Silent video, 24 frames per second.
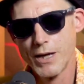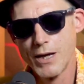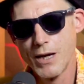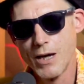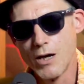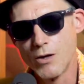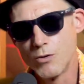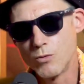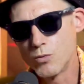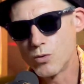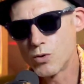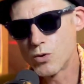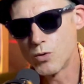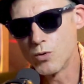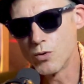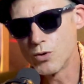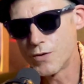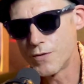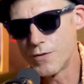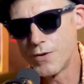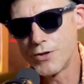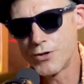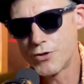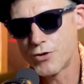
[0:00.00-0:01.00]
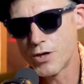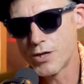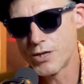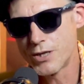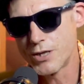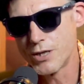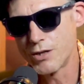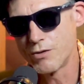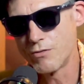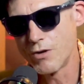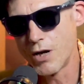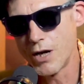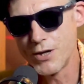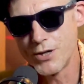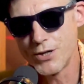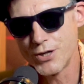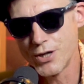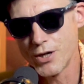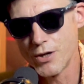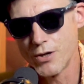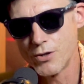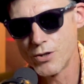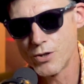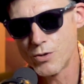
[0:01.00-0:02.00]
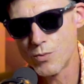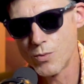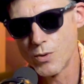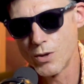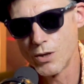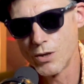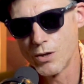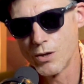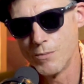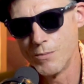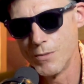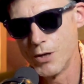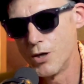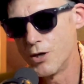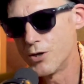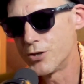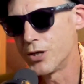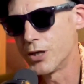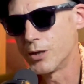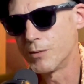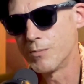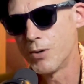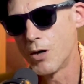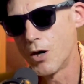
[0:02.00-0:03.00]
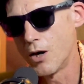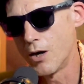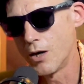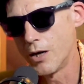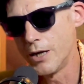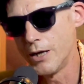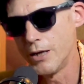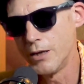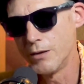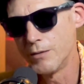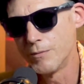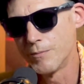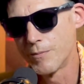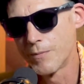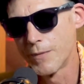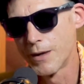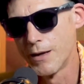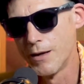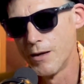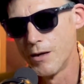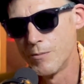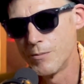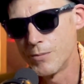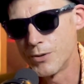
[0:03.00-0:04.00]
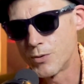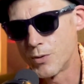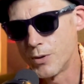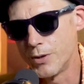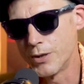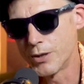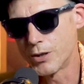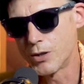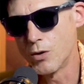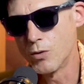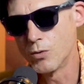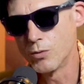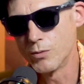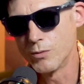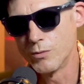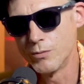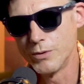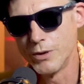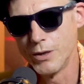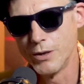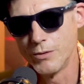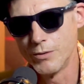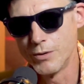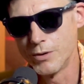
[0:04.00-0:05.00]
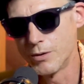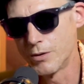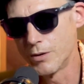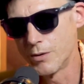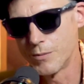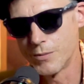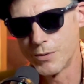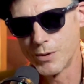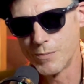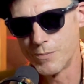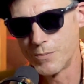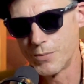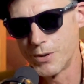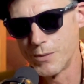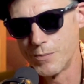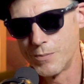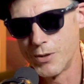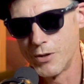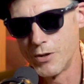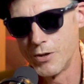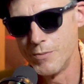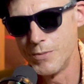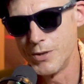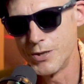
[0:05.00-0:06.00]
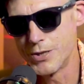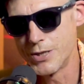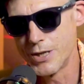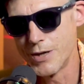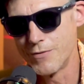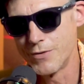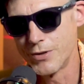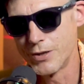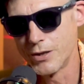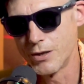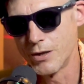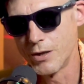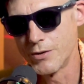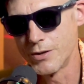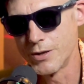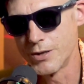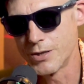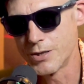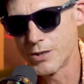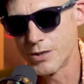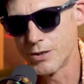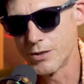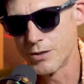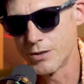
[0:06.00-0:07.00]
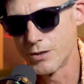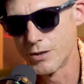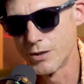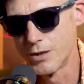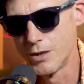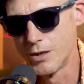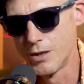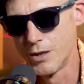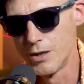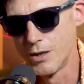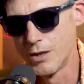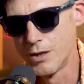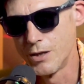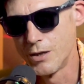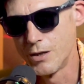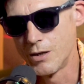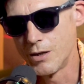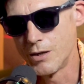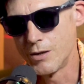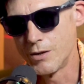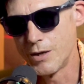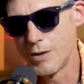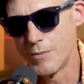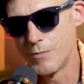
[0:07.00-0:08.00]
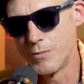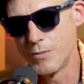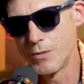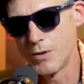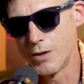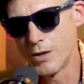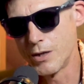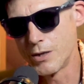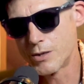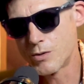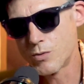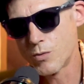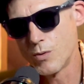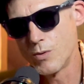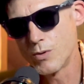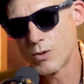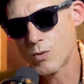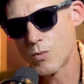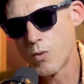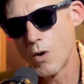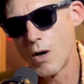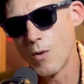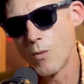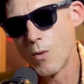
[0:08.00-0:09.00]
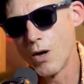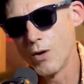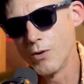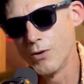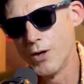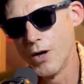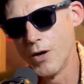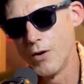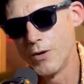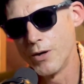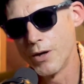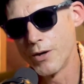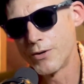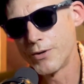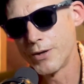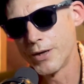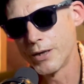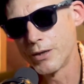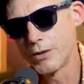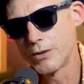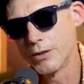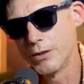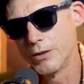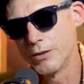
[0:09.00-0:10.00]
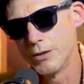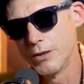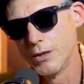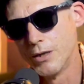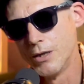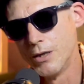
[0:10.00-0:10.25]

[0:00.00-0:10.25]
And all sorts of interesting ratios were emerging, pi between the golden, you know, the pyramids and everything like this. And then it was quite well known, I think, that